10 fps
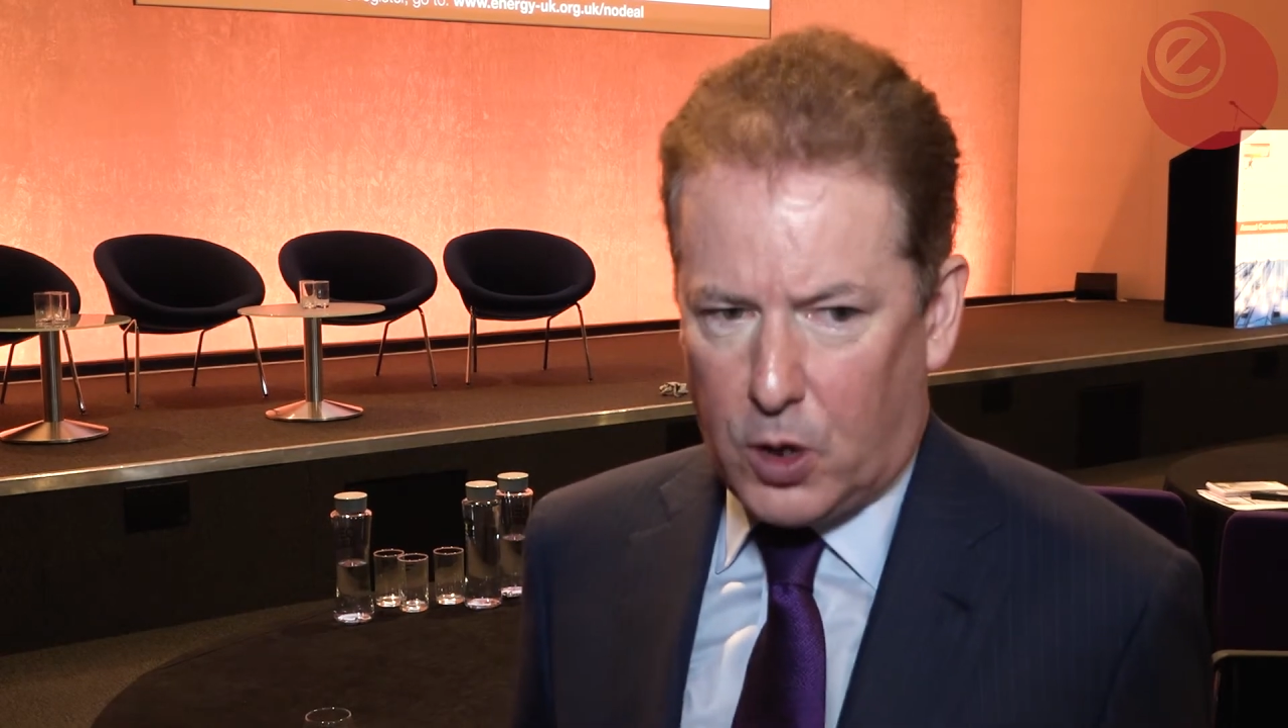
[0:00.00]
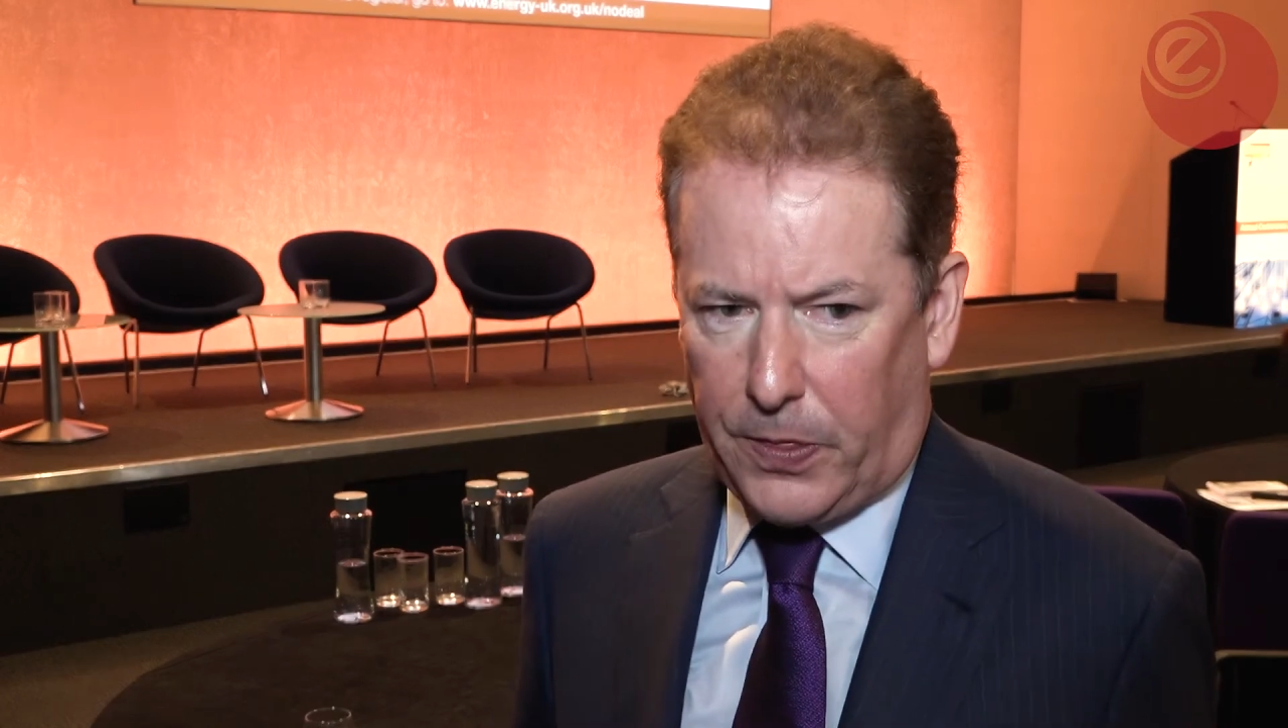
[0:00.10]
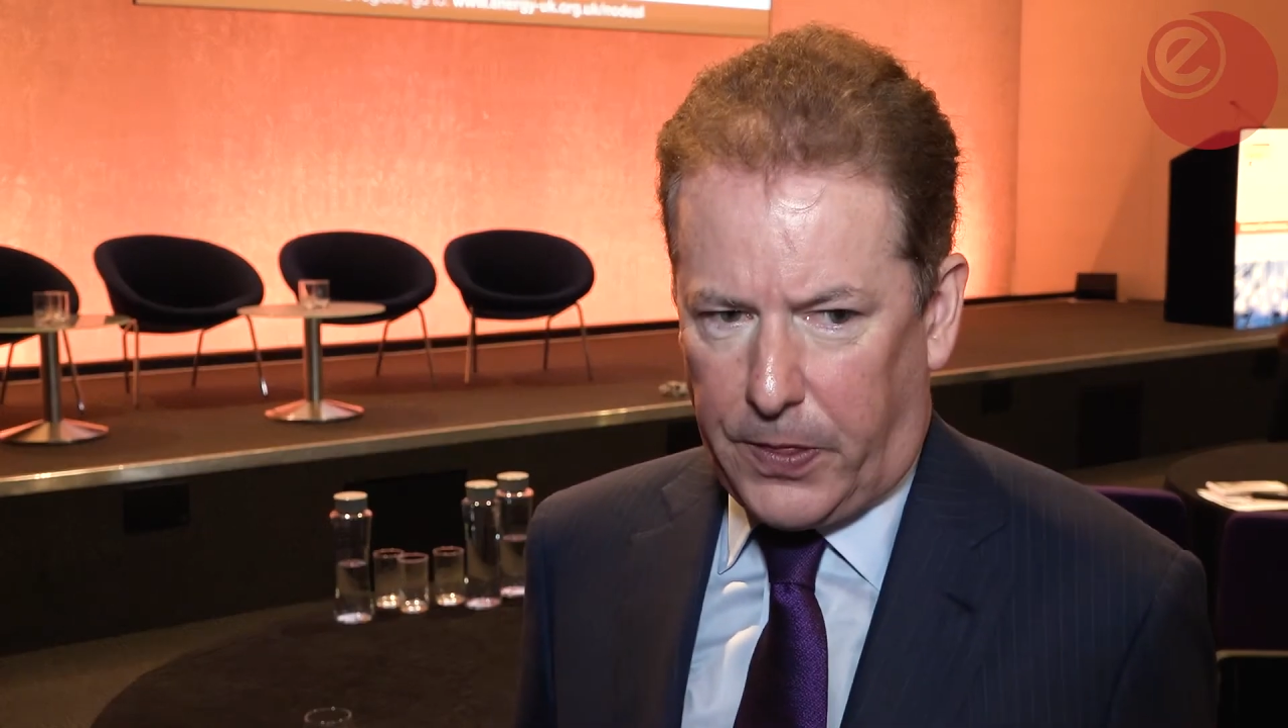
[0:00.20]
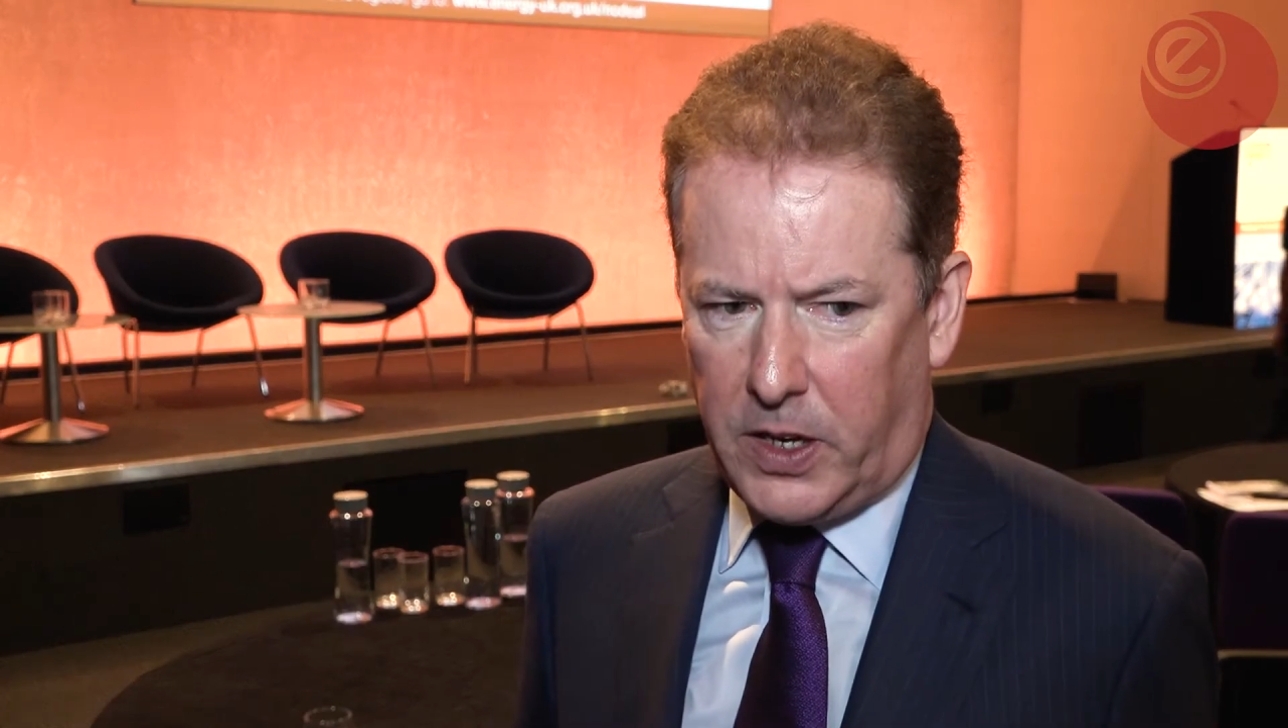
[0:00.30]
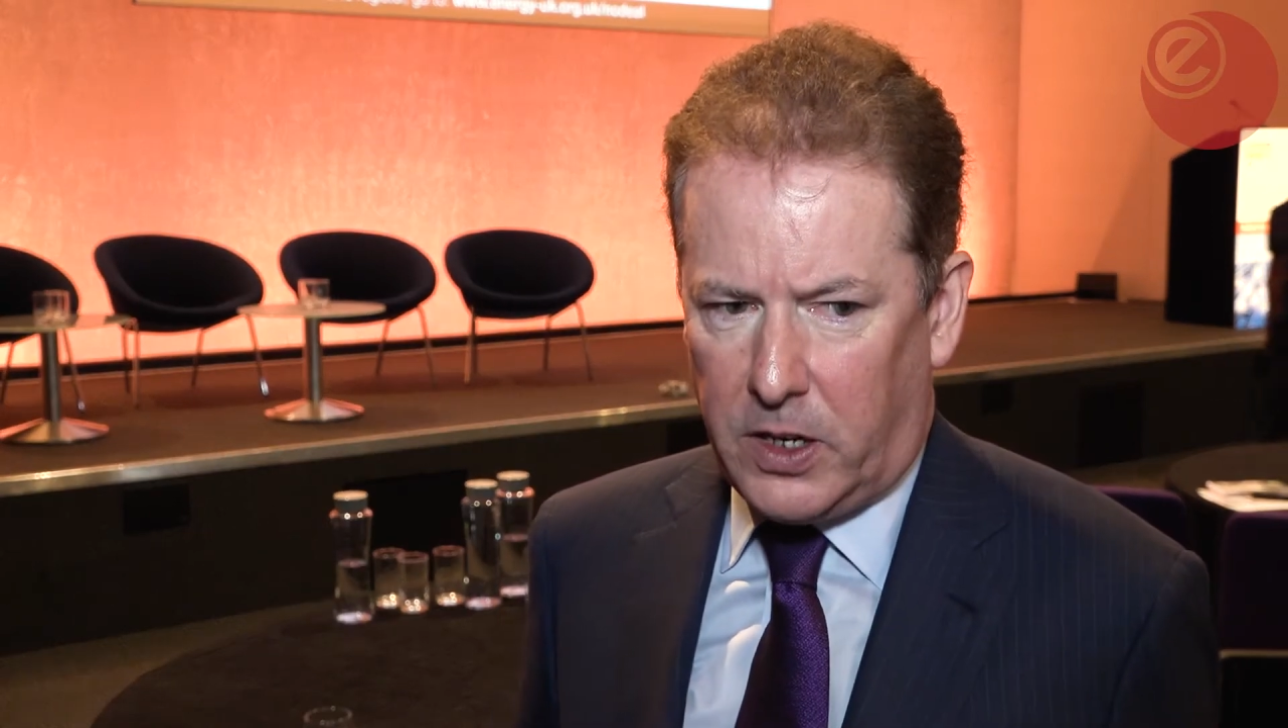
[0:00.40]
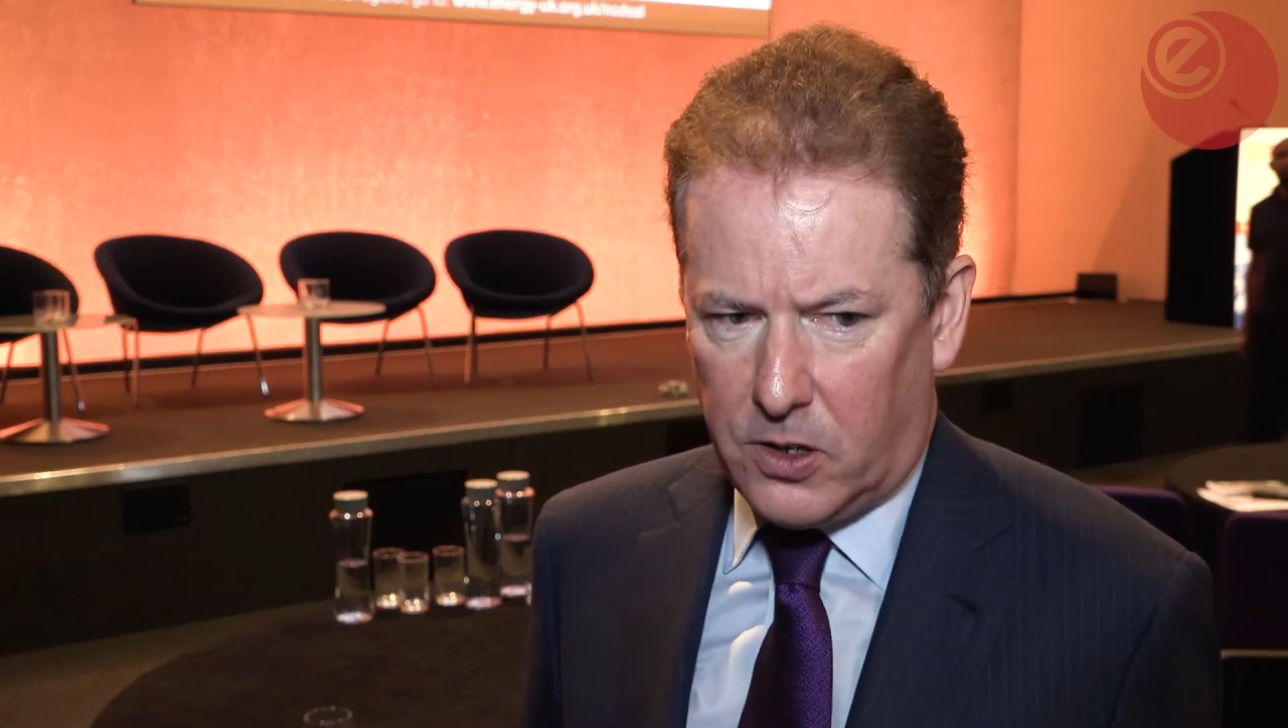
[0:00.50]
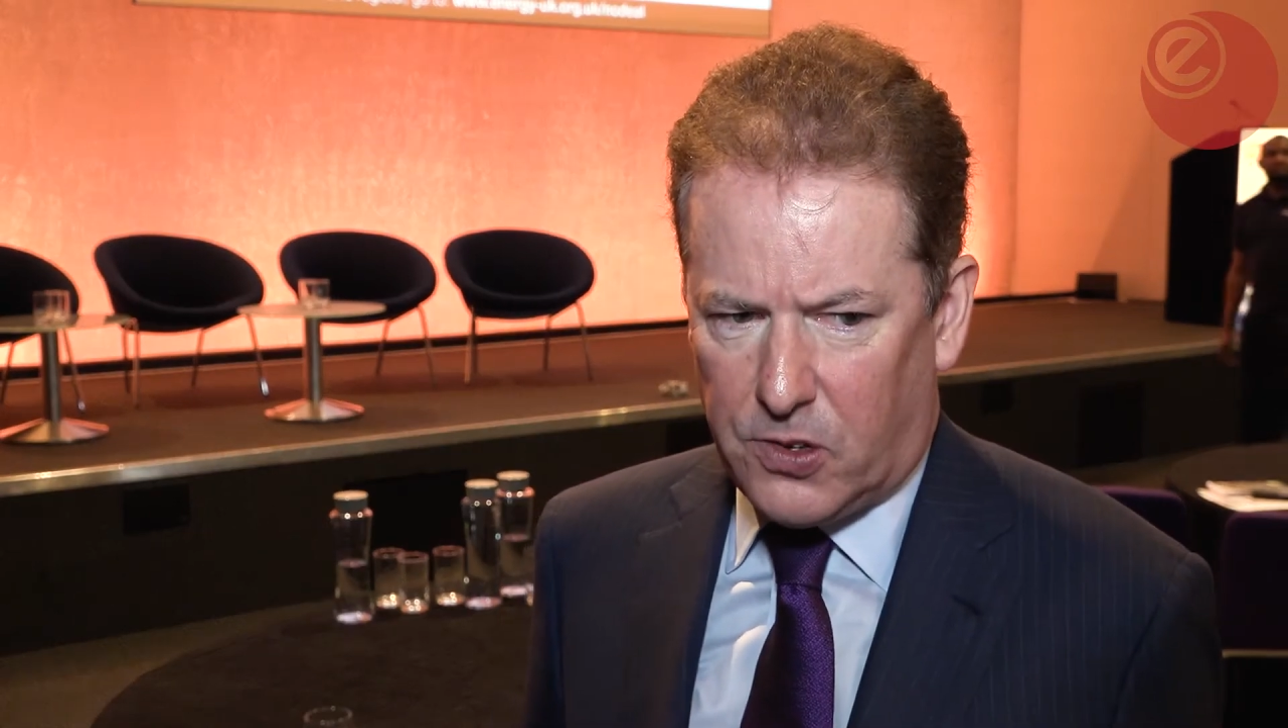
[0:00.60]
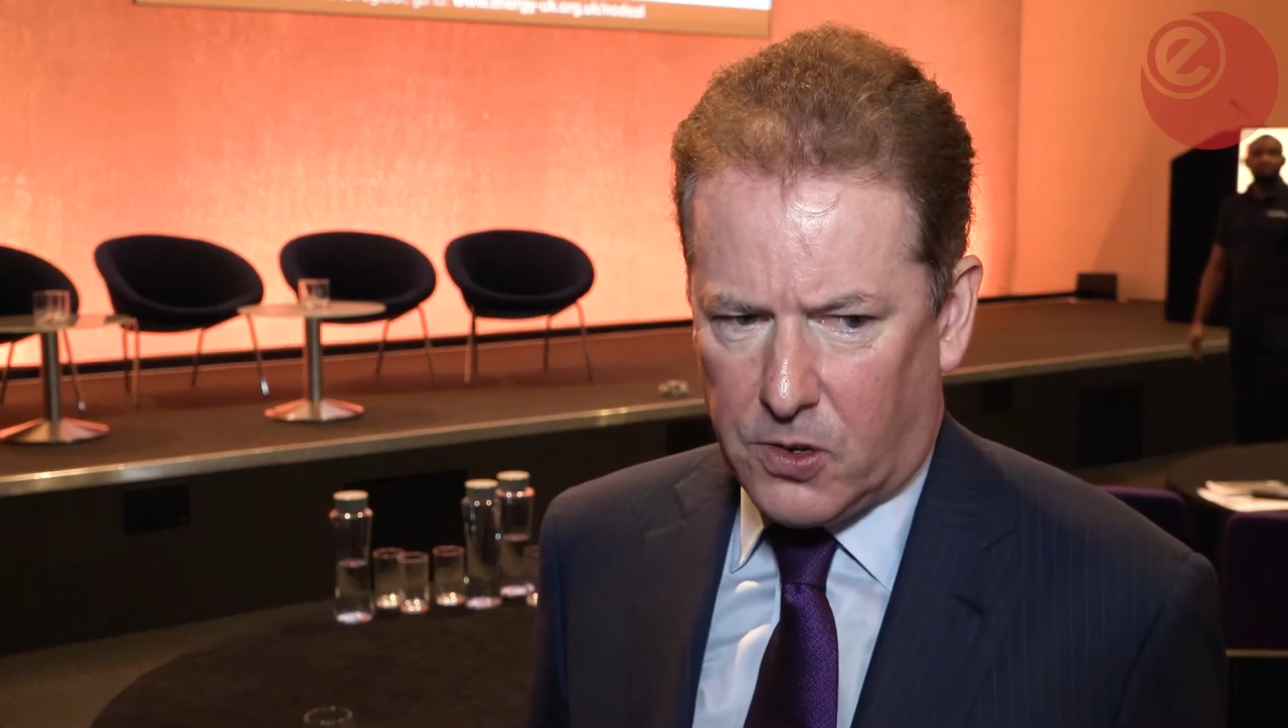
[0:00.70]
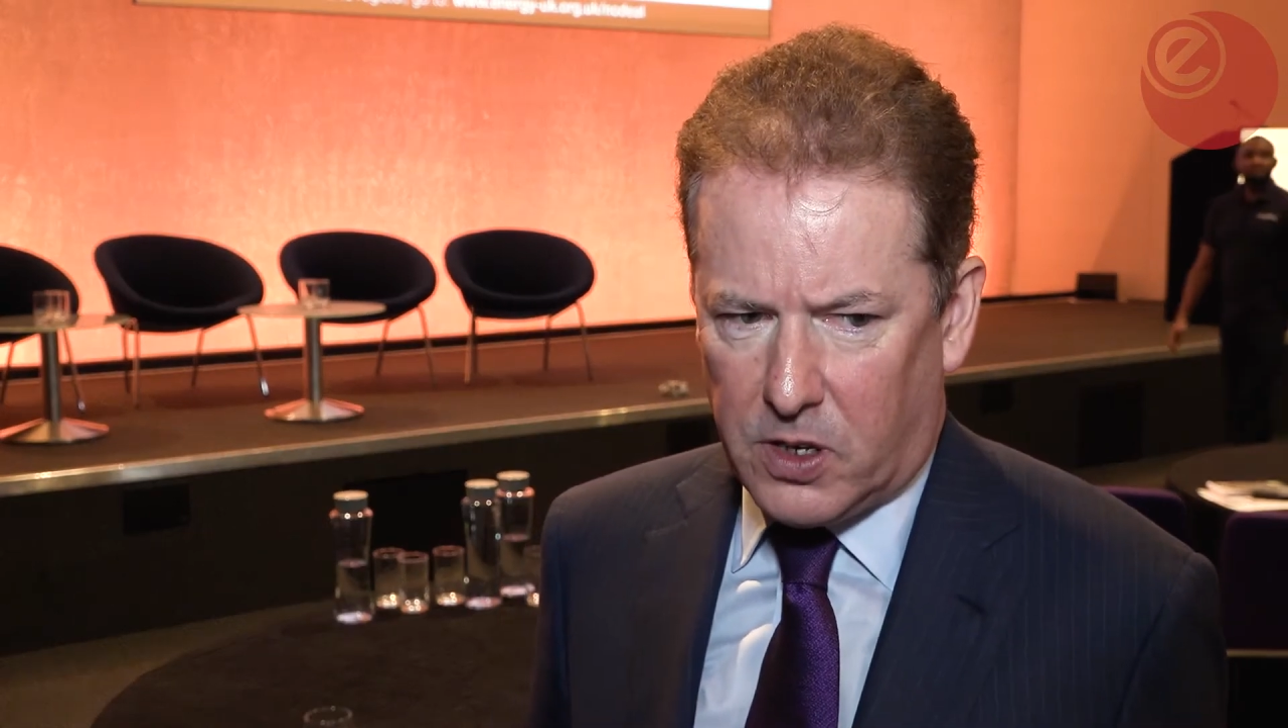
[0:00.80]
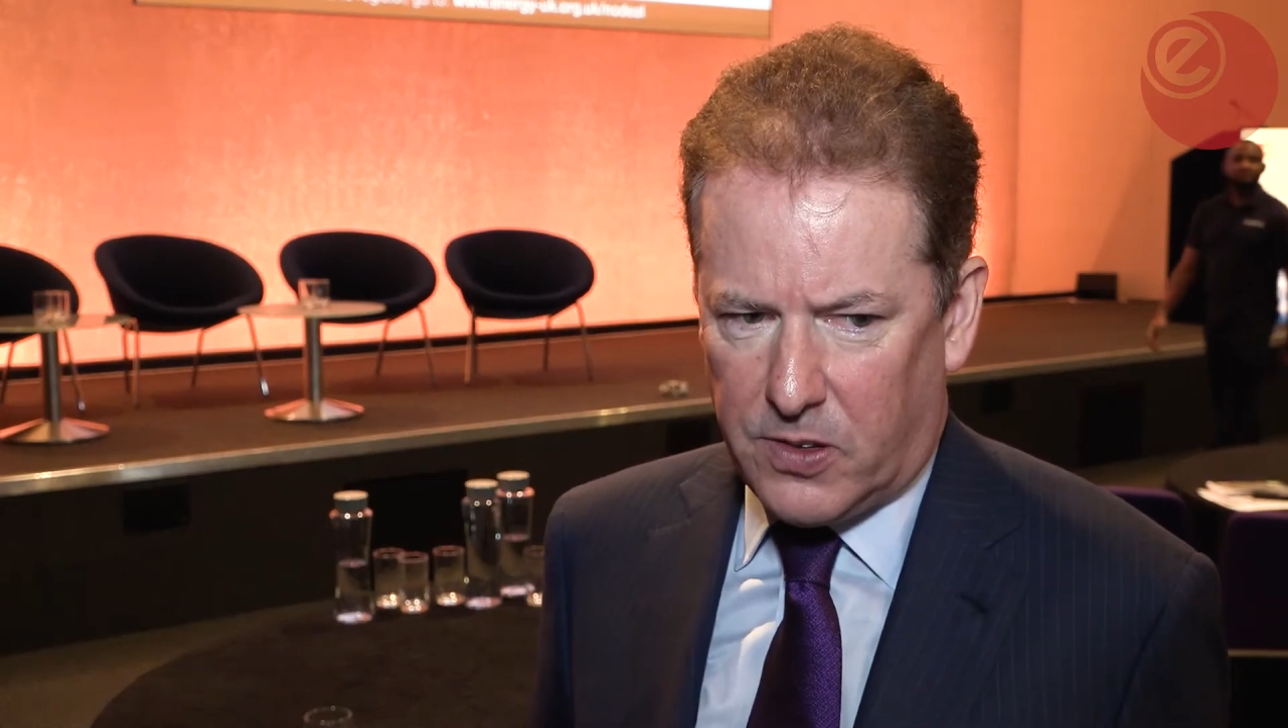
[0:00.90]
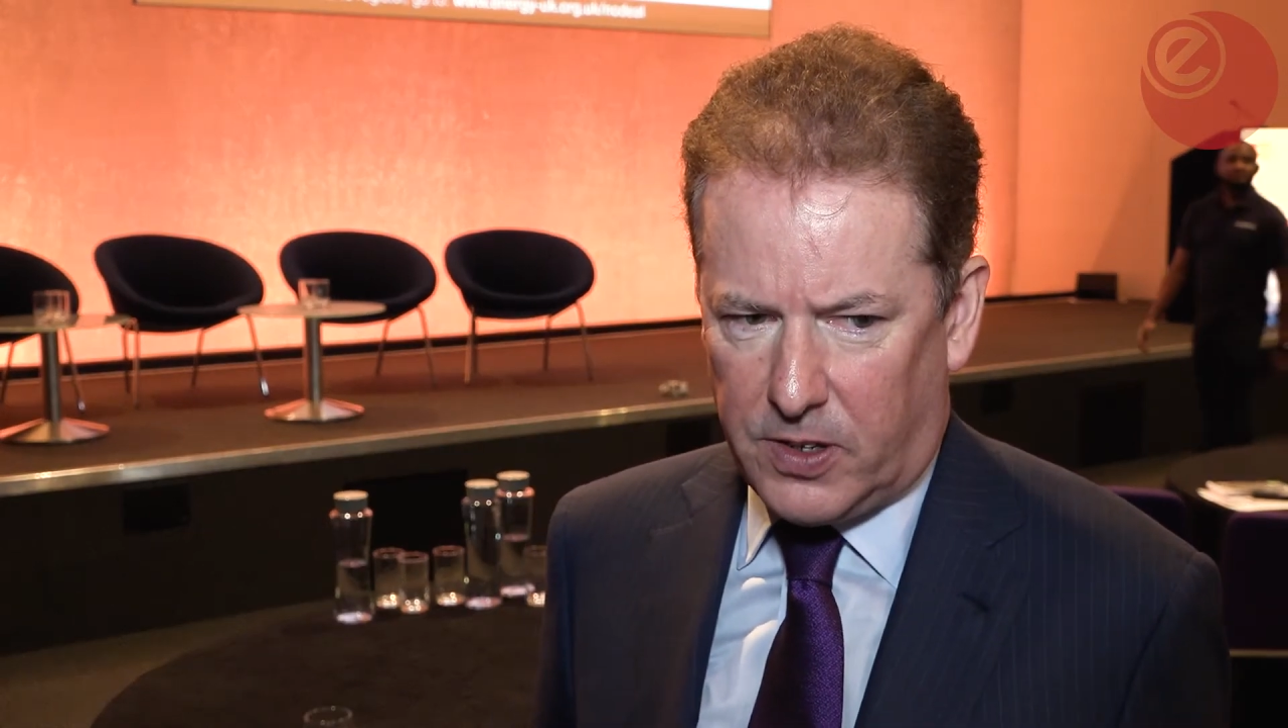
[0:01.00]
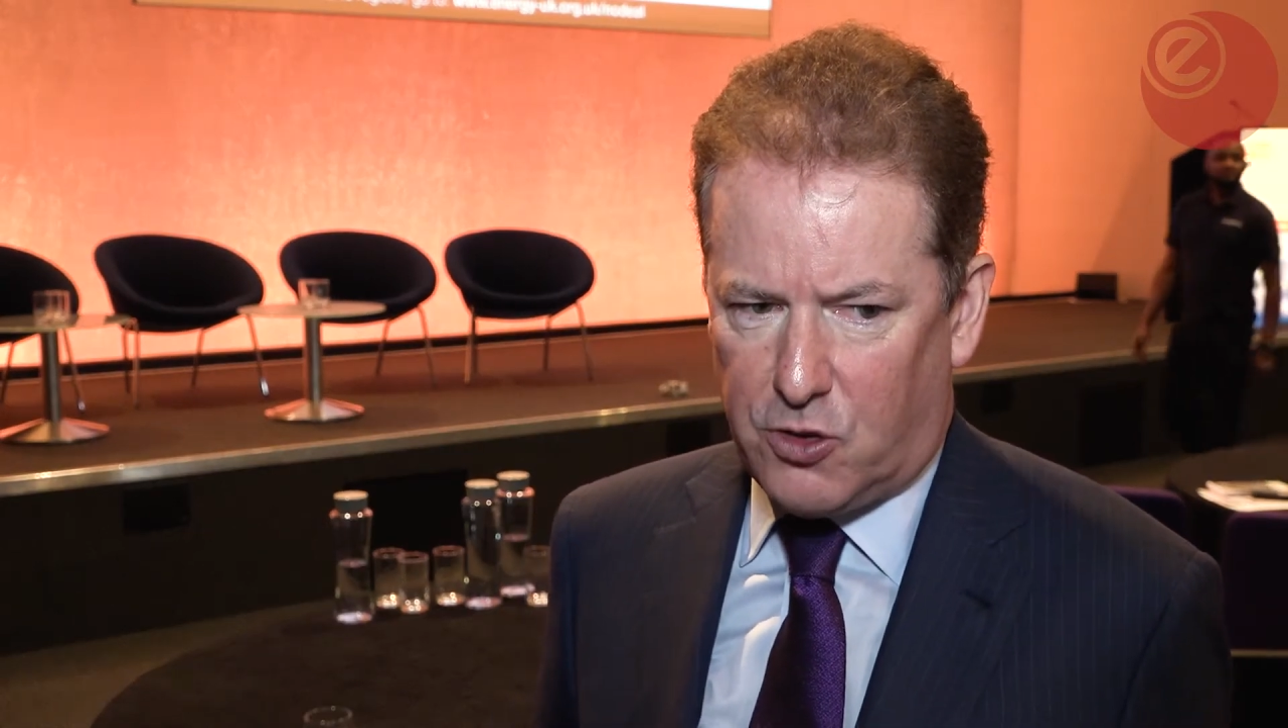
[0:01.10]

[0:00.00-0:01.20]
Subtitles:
at the industry and say